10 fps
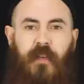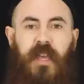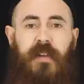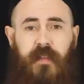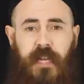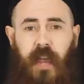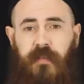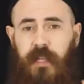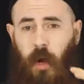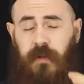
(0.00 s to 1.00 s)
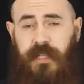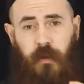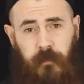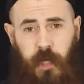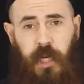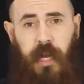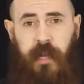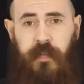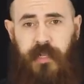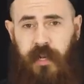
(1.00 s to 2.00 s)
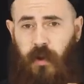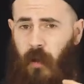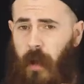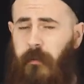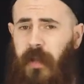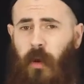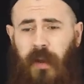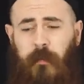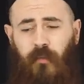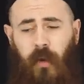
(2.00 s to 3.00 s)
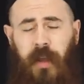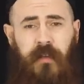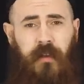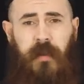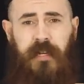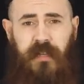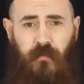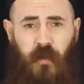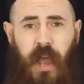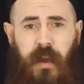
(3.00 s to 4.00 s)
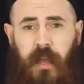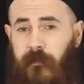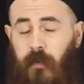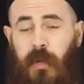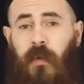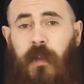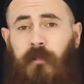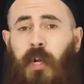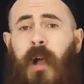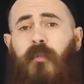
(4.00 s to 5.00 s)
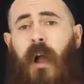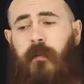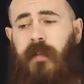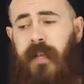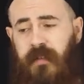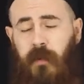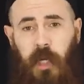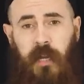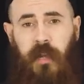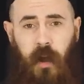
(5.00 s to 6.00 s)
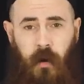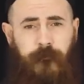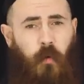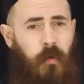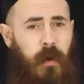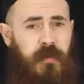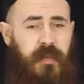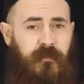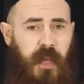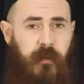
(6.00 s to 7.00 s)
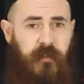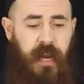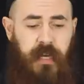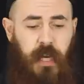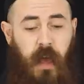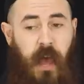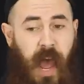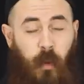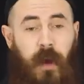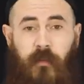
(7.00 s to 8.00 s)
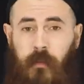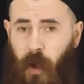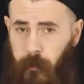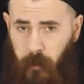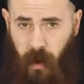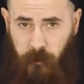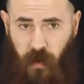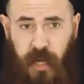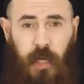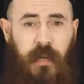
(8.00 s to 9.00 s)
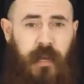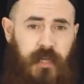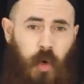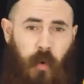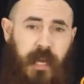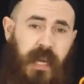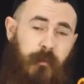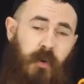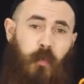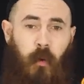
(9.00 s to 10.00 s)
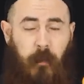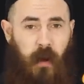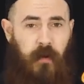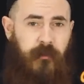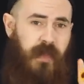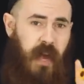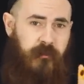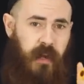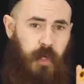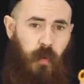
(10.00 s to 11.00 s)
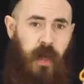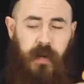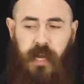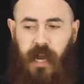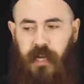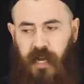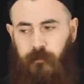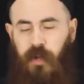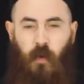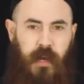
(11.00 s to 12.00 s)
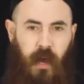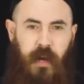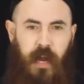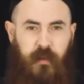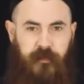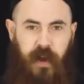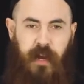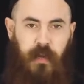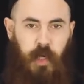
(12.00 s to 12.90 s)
At the end of the day, these are still machines, and you're probably going to be running them into the red if you're doing your job properly as a machine gunner for most of the event. However, proper preparation is going to keep you prepared for that eventuality and keep your gun in fighting